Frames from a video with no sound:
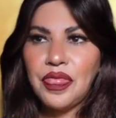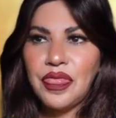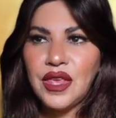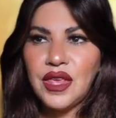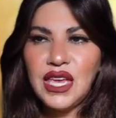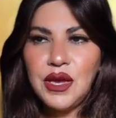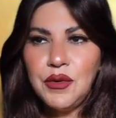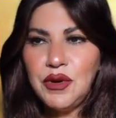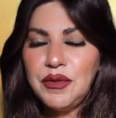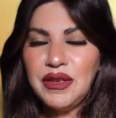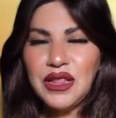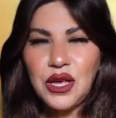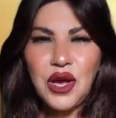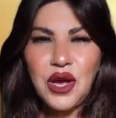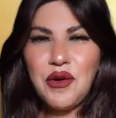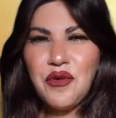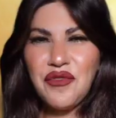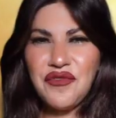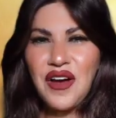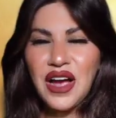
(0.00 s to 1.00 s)
he would be like,
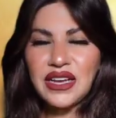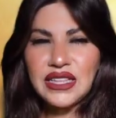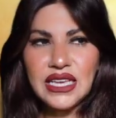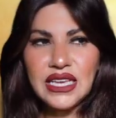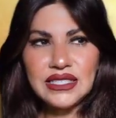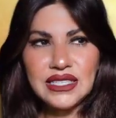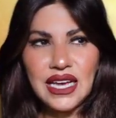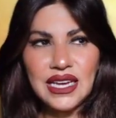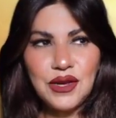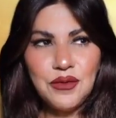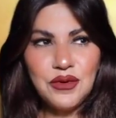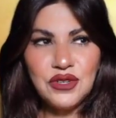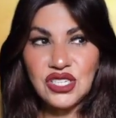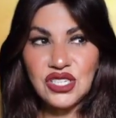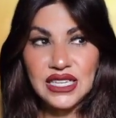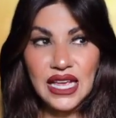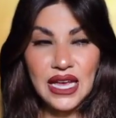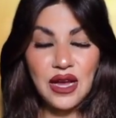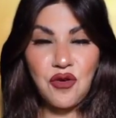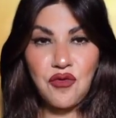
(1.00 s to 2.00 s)
oh, fuck this, and he would just
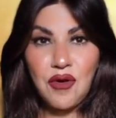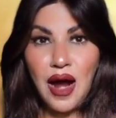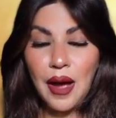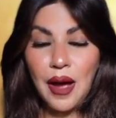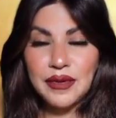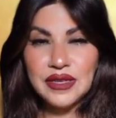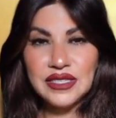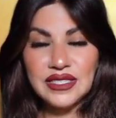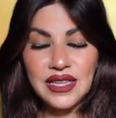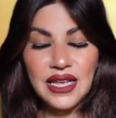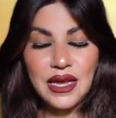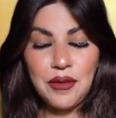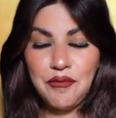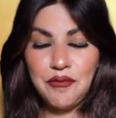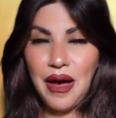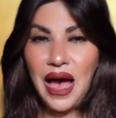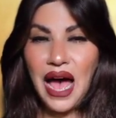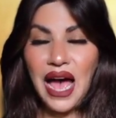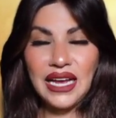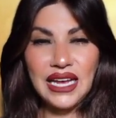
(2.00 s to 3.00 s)
like grab his like
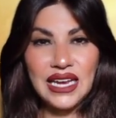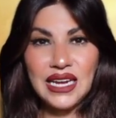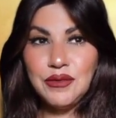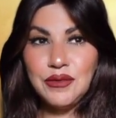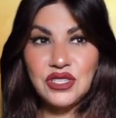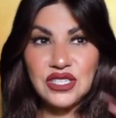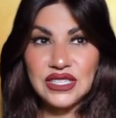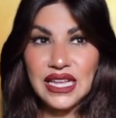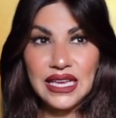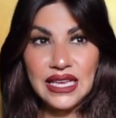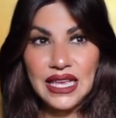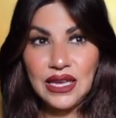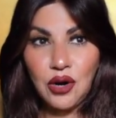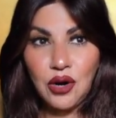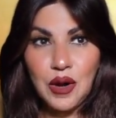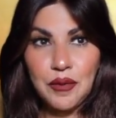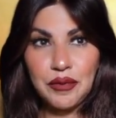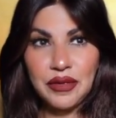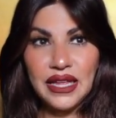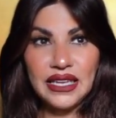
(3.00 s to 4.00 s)
bag, and he would just like get on
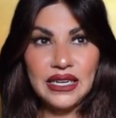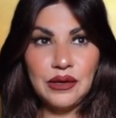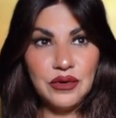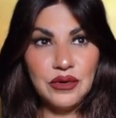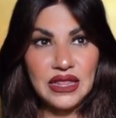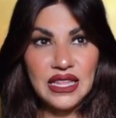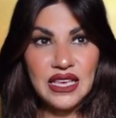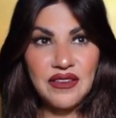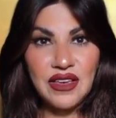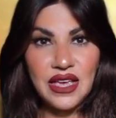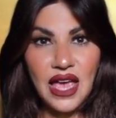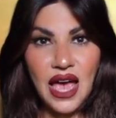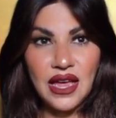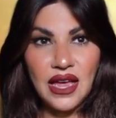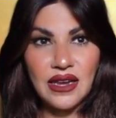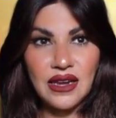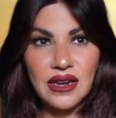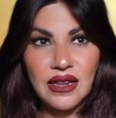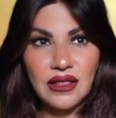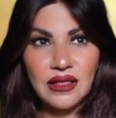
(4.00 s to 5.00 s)
a plane and would leave
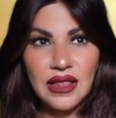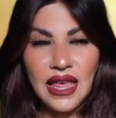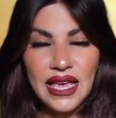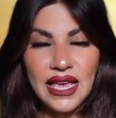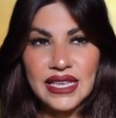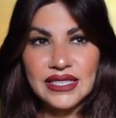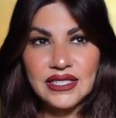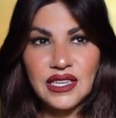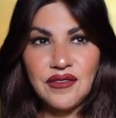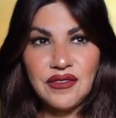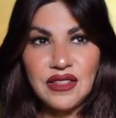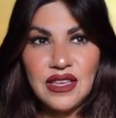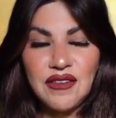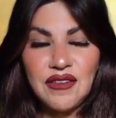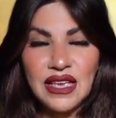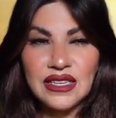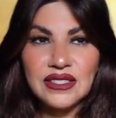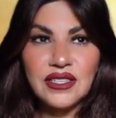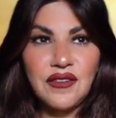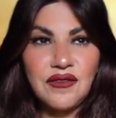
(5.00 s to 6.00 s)
again. Like, instead of, leave,
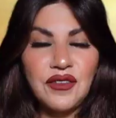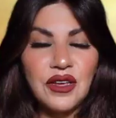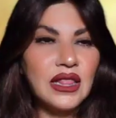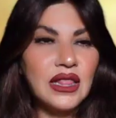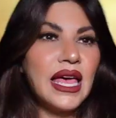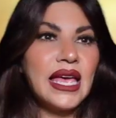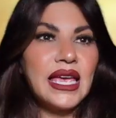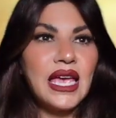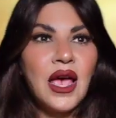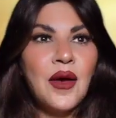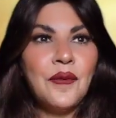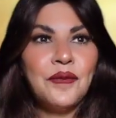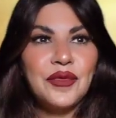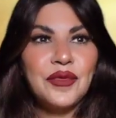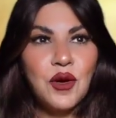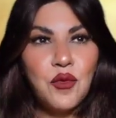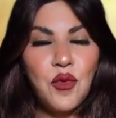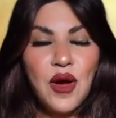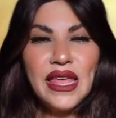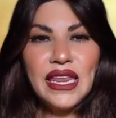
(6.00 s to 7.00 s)
instead of like
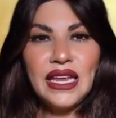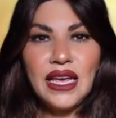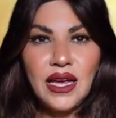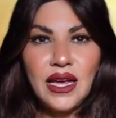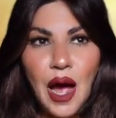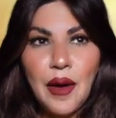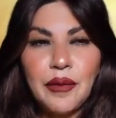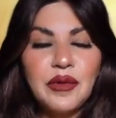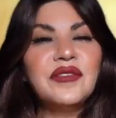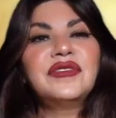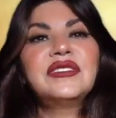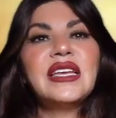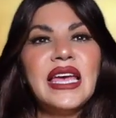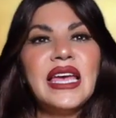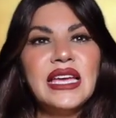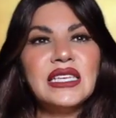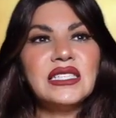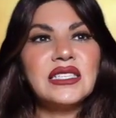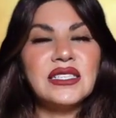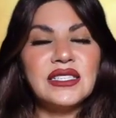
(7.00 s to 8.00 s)
waiting a couple of
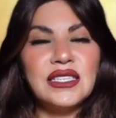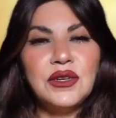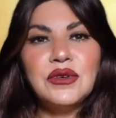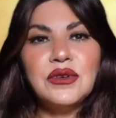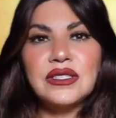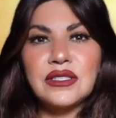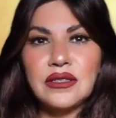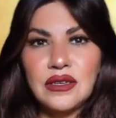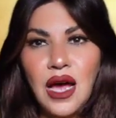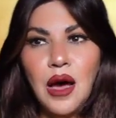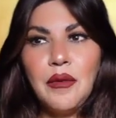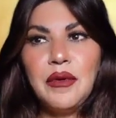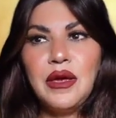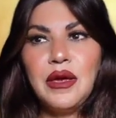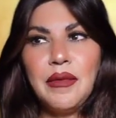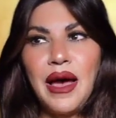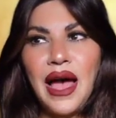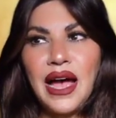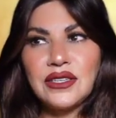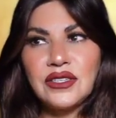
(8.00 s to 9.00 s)
days because he was coming
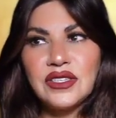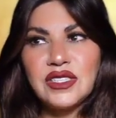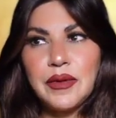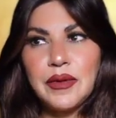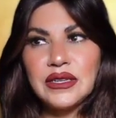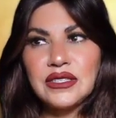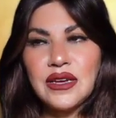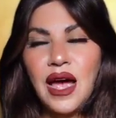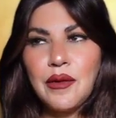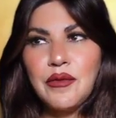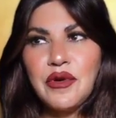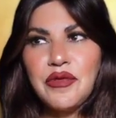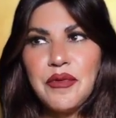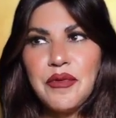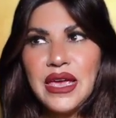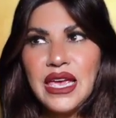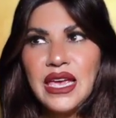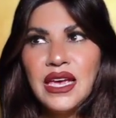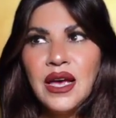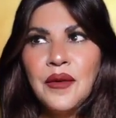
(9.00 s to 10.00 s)
back to spend time with
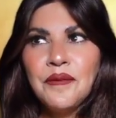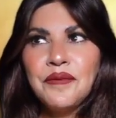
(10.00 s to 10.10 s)
me,